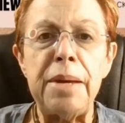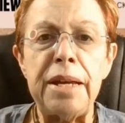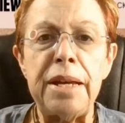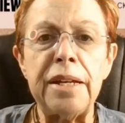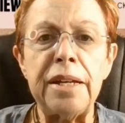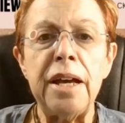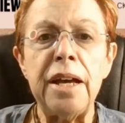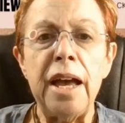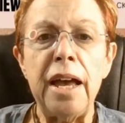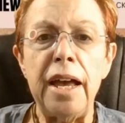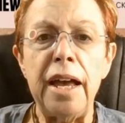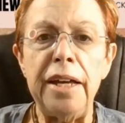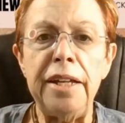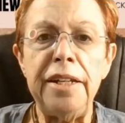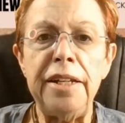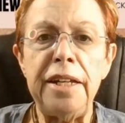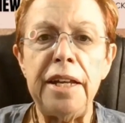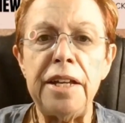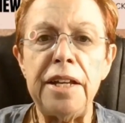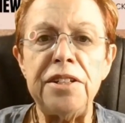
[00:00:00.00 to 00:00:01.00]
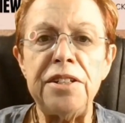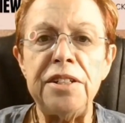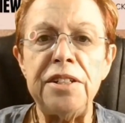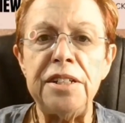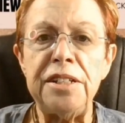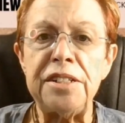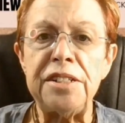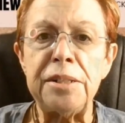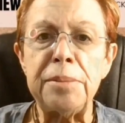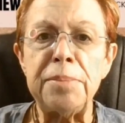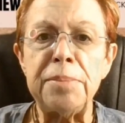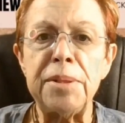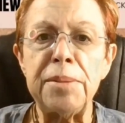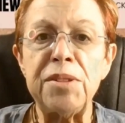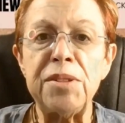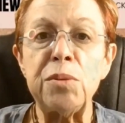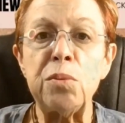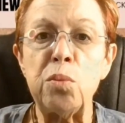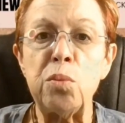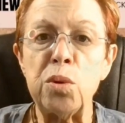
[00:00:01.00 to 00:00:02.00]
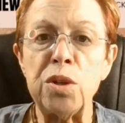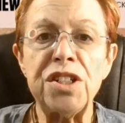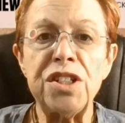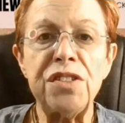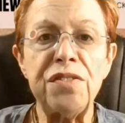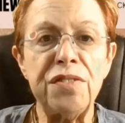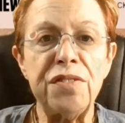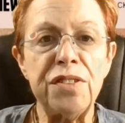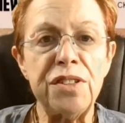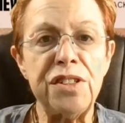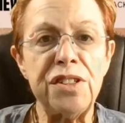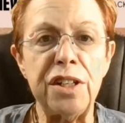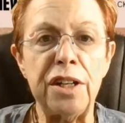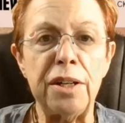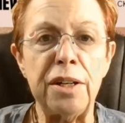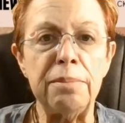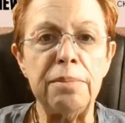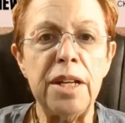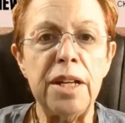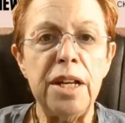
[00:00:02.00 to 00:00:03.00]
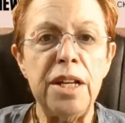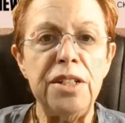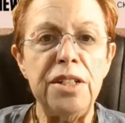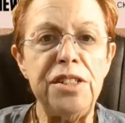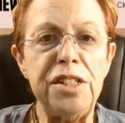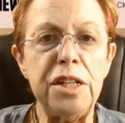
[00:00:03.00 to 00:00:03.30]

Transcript: may make ADHD symptoms worse for some,